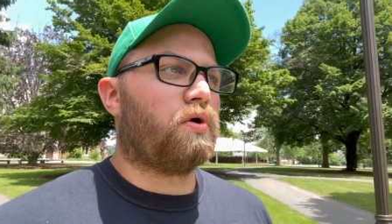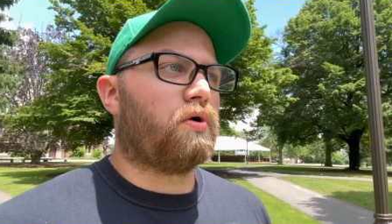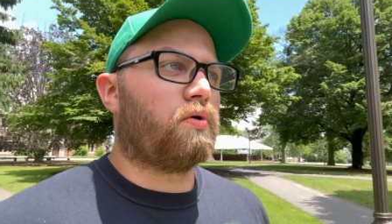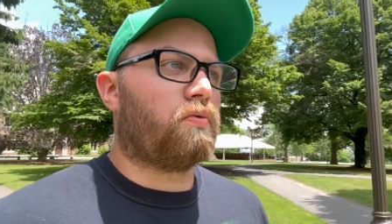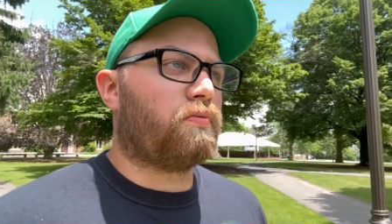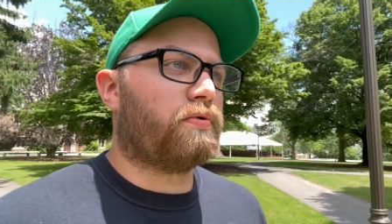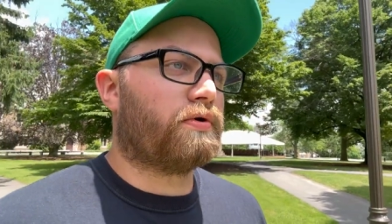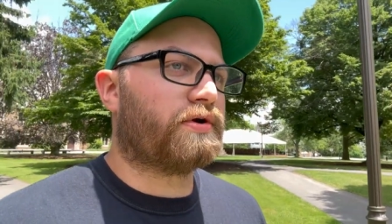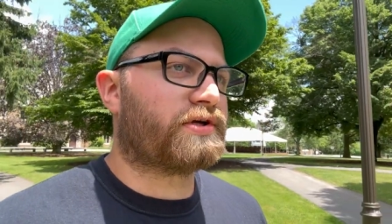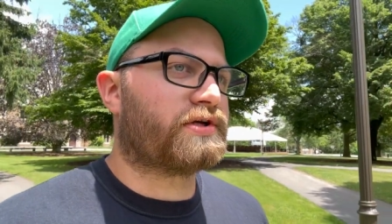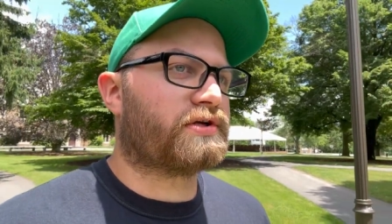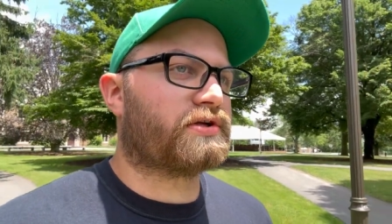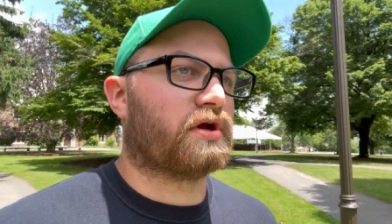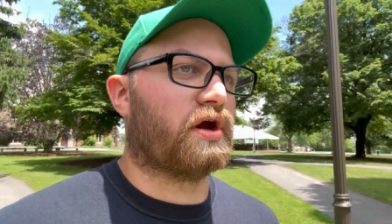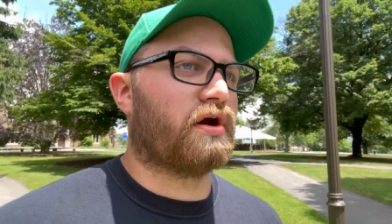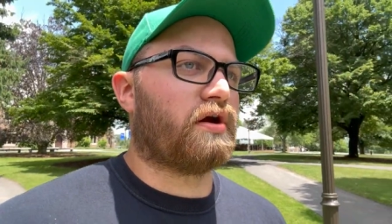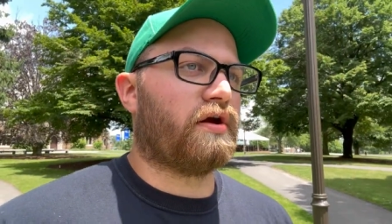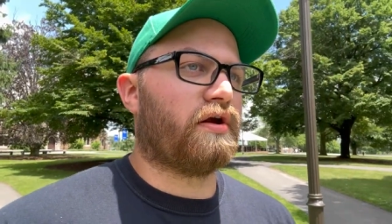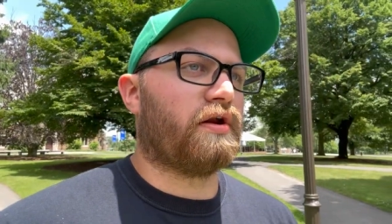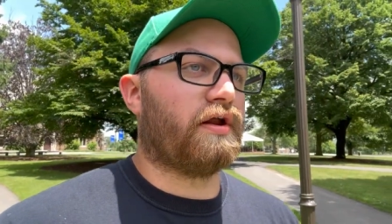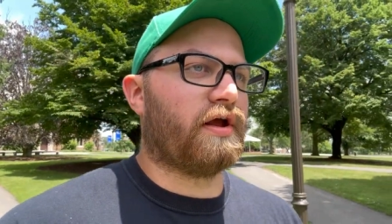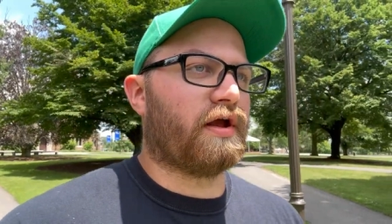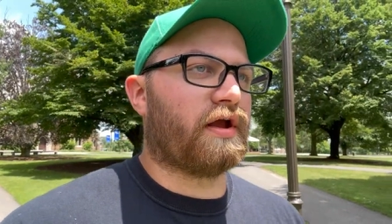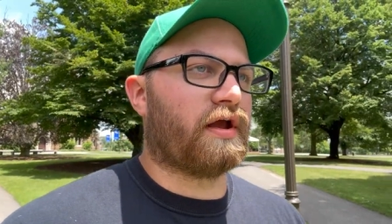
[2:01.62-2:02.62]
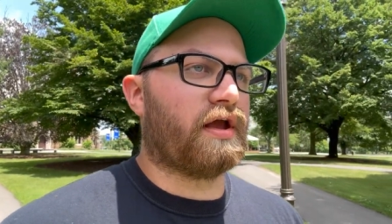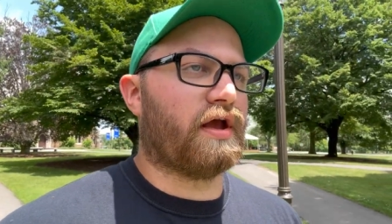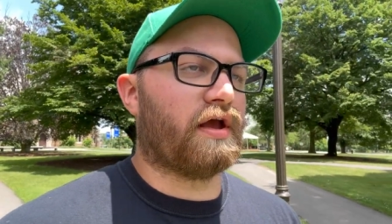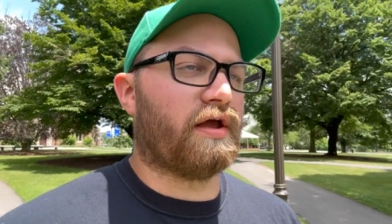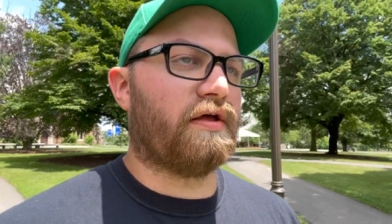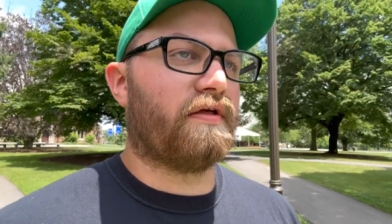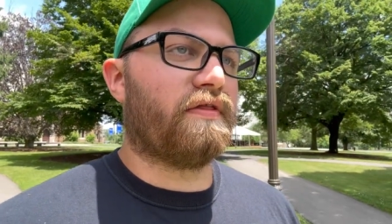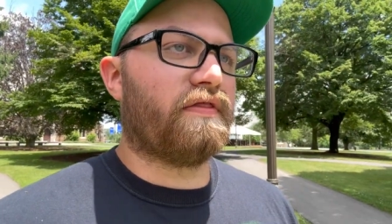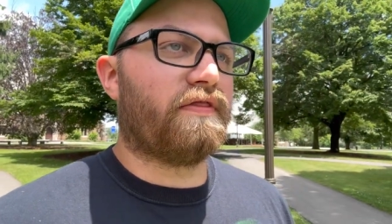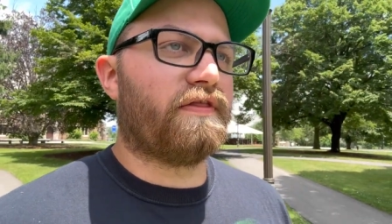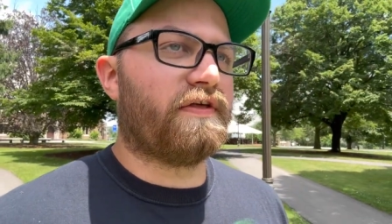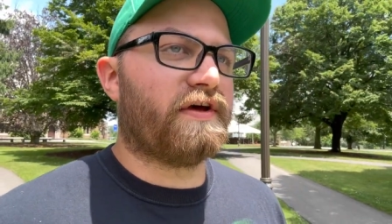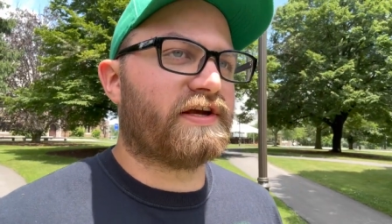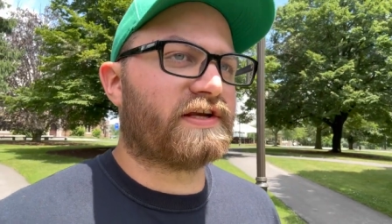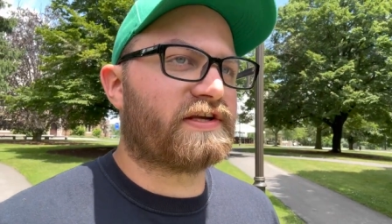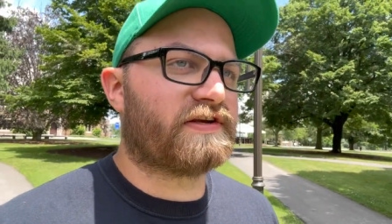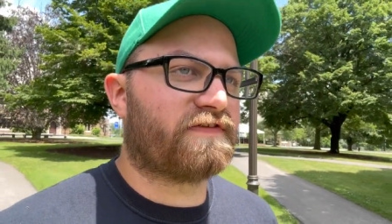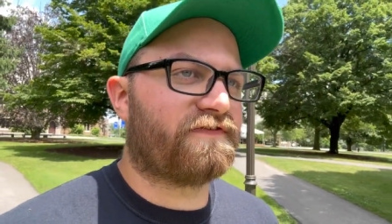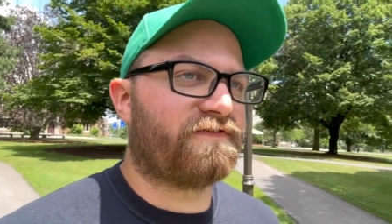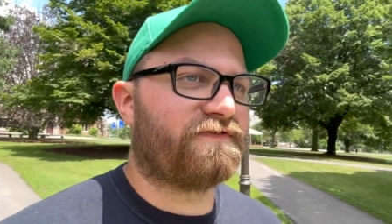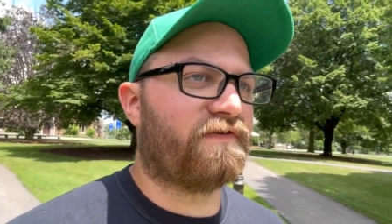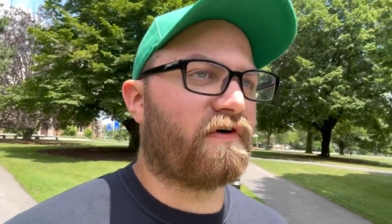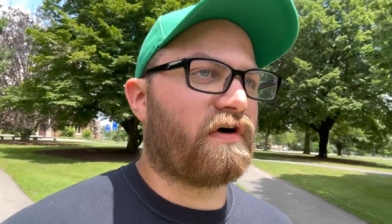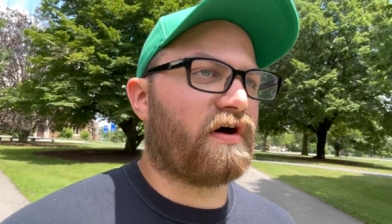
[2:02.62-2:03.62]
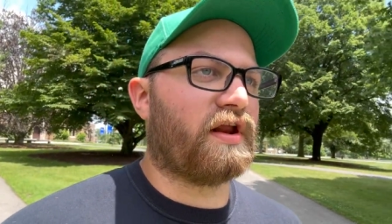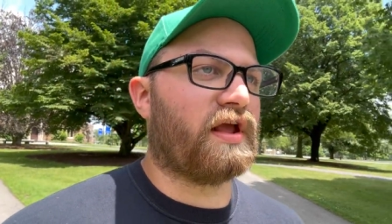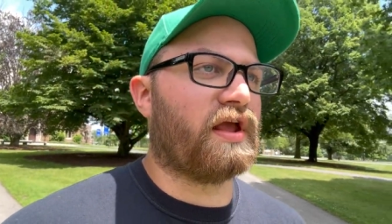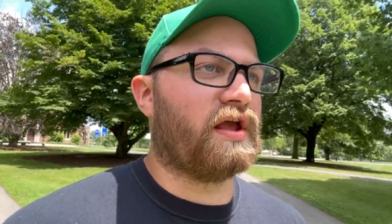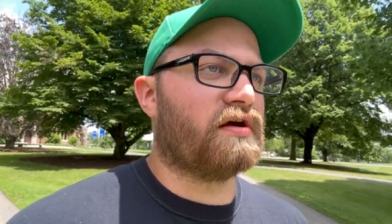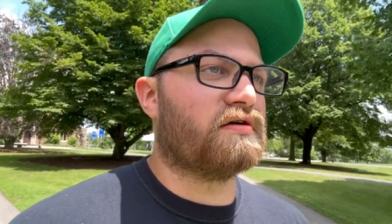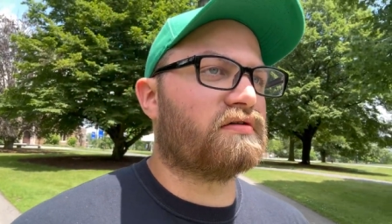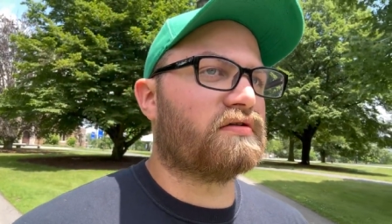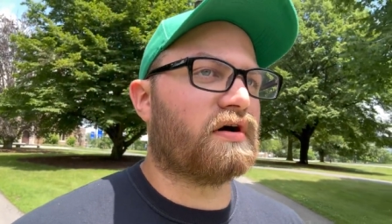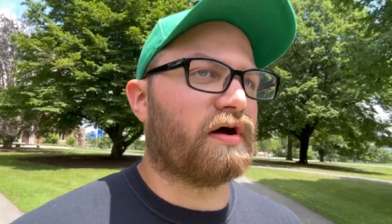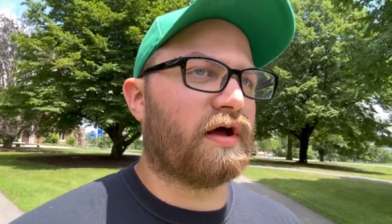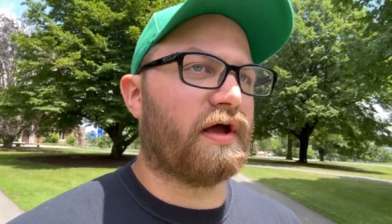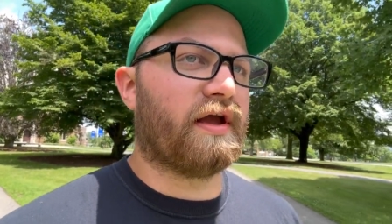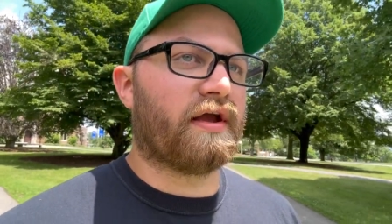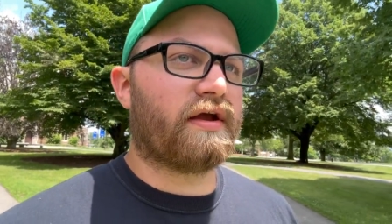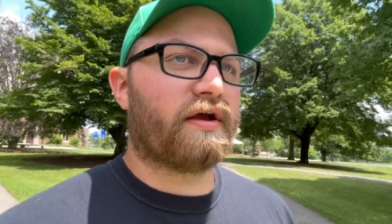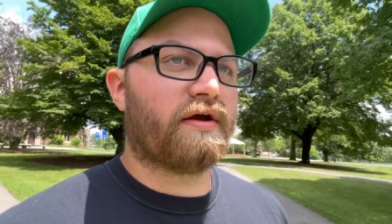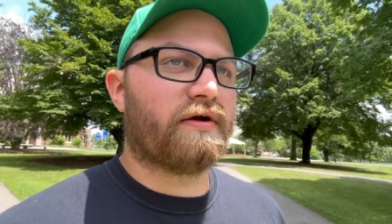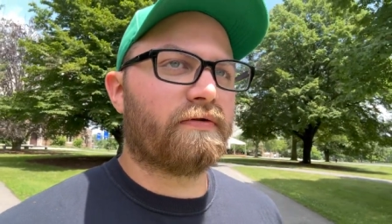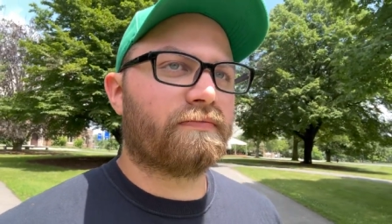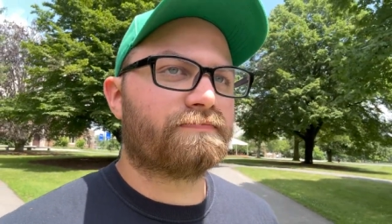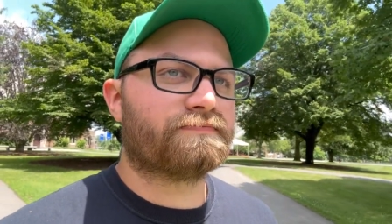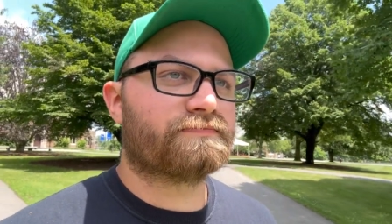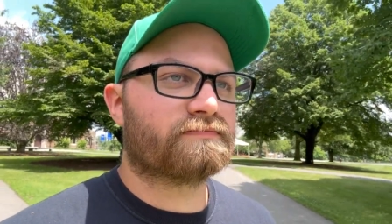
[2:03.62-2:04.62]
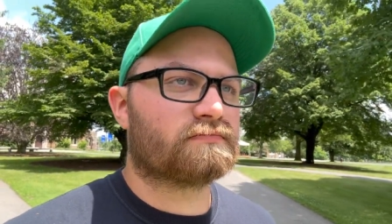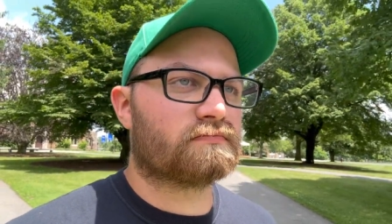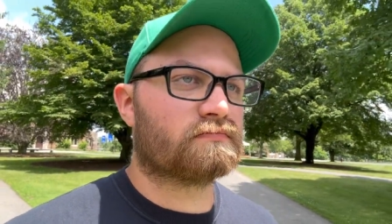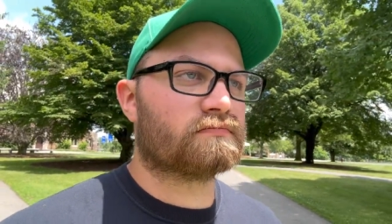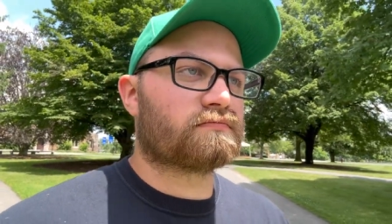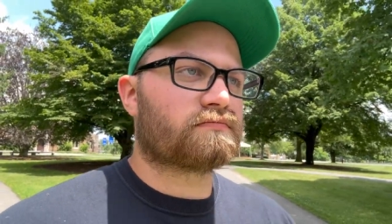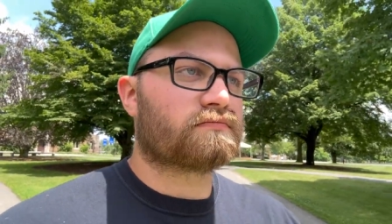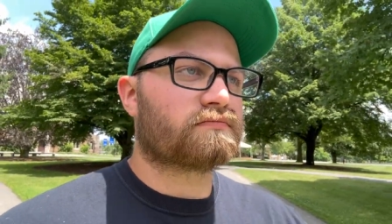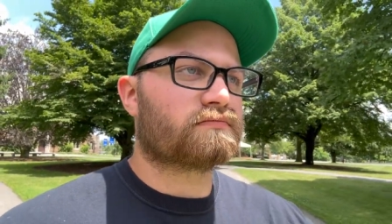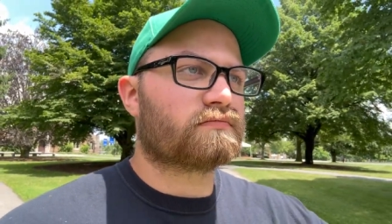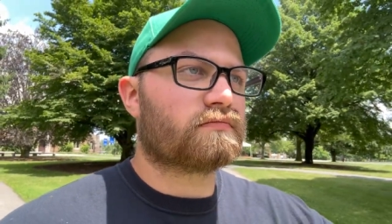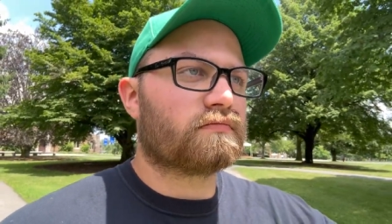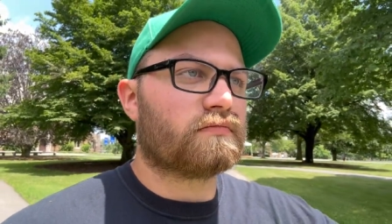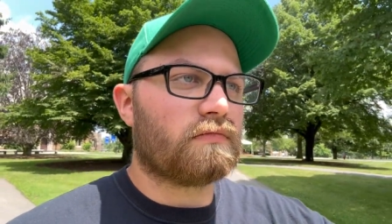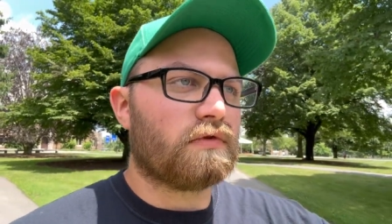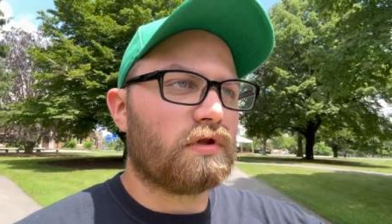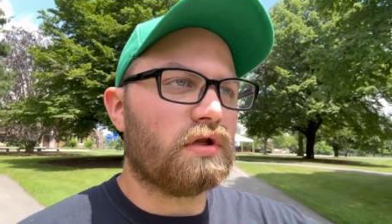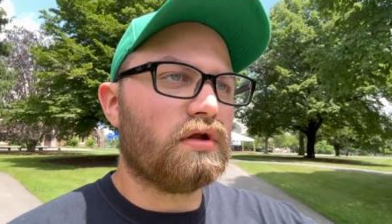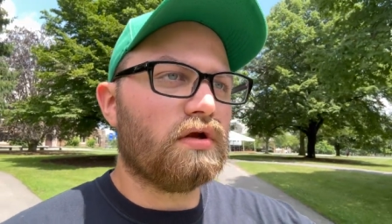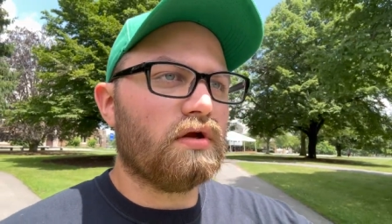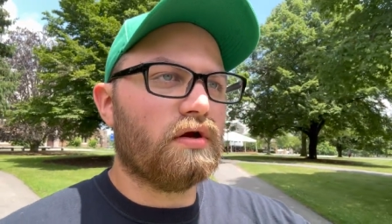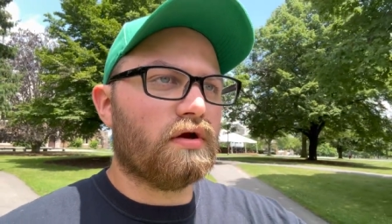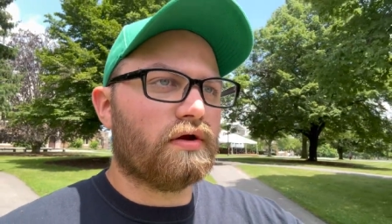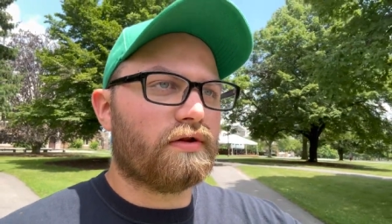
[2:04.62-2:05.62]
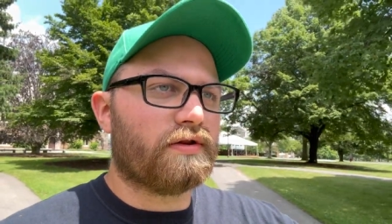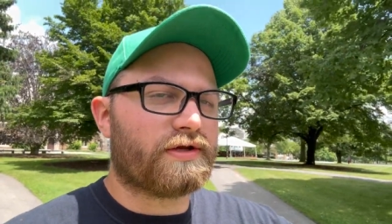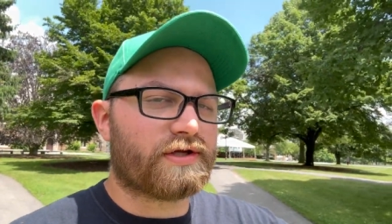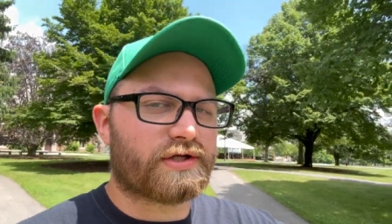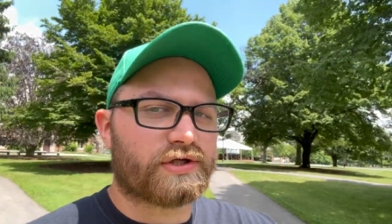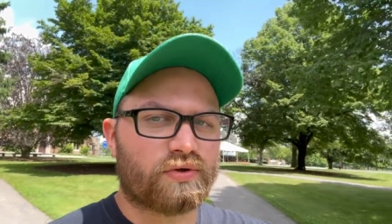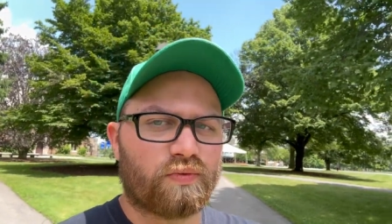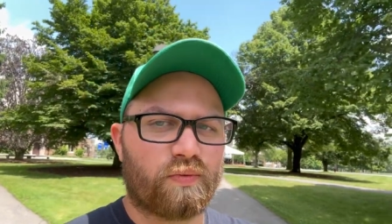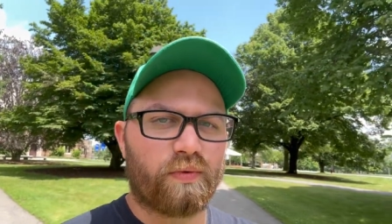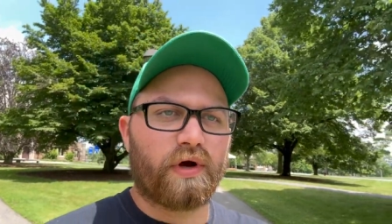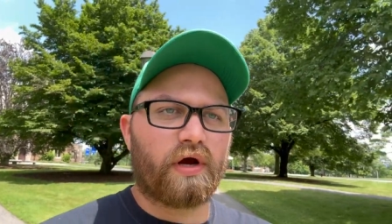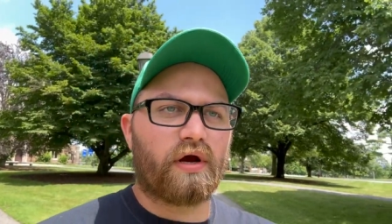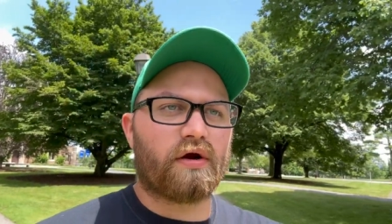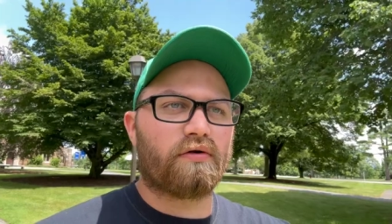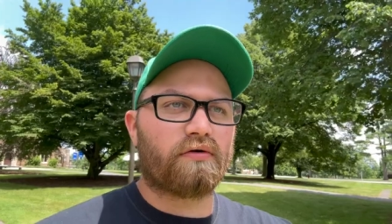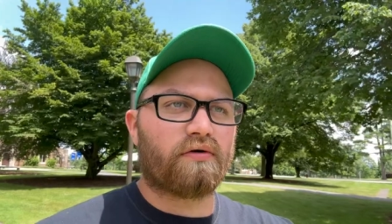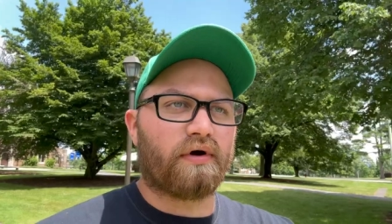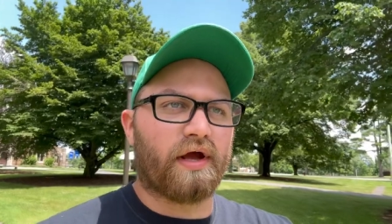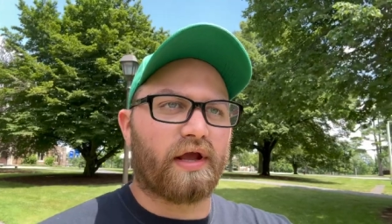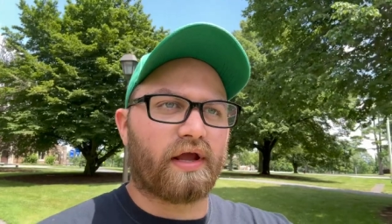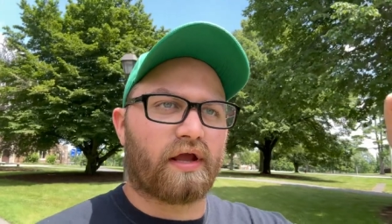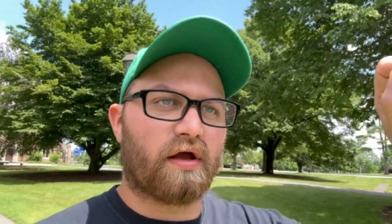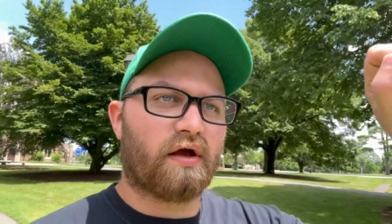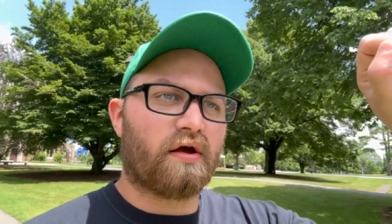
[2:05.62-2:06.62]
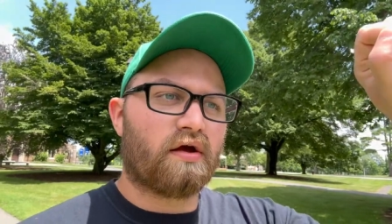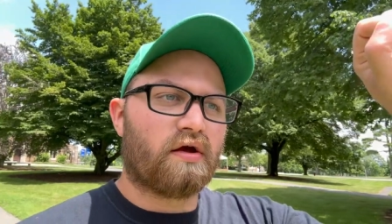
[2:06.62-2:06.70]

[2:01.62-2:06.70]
was starting to get this funny, like, this weird, like,